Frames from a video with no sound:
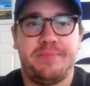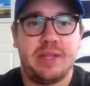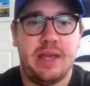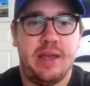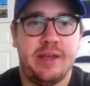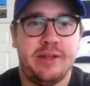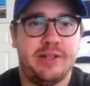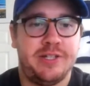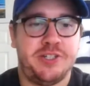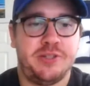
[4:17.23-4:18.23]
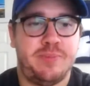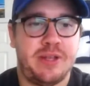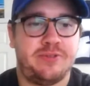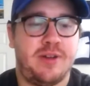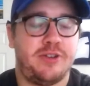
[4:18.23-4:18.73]
It just makes
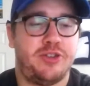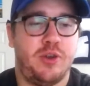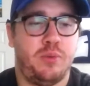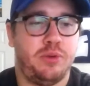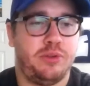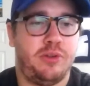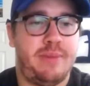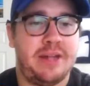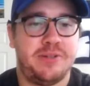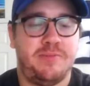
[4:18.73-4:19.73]
for actually a really good matchup